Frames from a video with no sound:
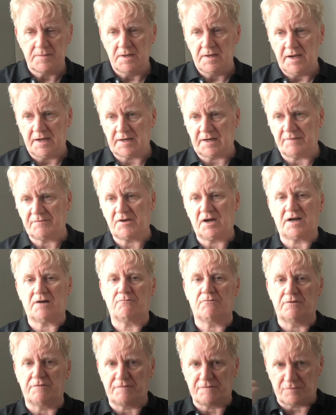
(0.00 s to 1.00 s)
And I've got to
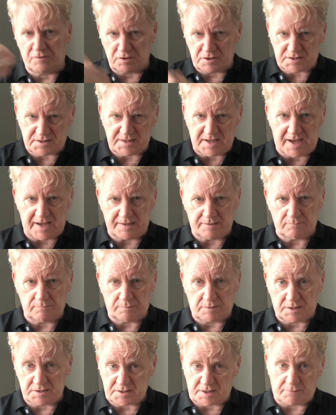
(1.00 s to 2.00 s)
reverse that
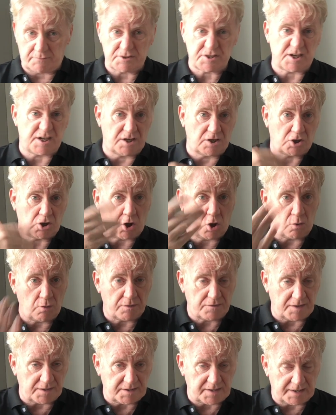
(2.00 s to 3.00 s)
because I originally encoded
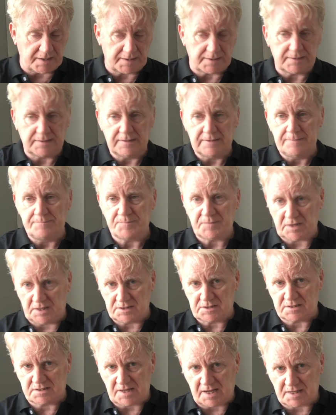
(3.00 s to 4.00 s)
the data
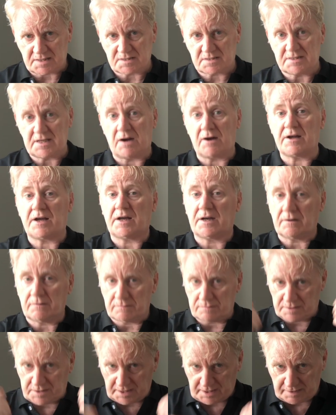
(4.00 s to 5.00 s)
into text. Now I got to
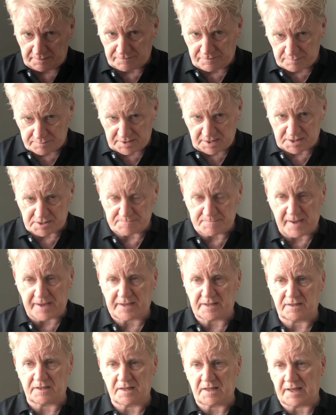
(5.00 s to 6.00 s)
take it from text back
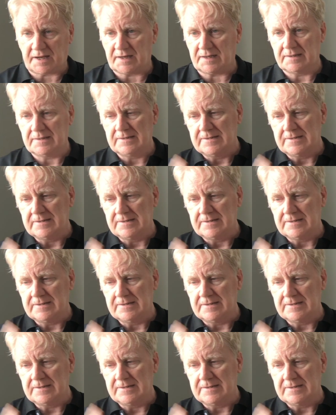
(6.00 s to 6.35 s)
into data.